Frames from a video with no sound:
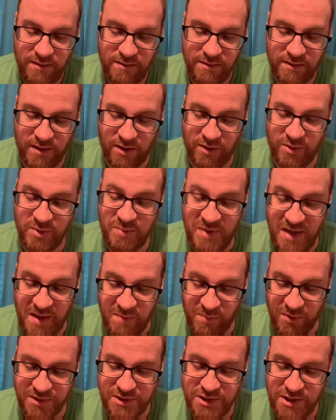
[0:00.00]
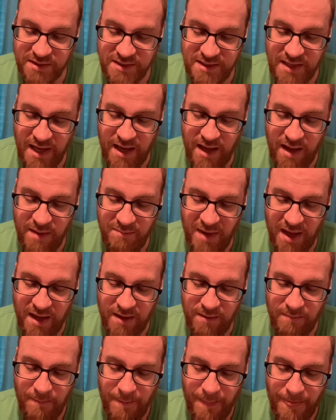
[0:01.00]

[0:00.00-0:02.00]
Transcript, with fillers: Then all the people shall say amen.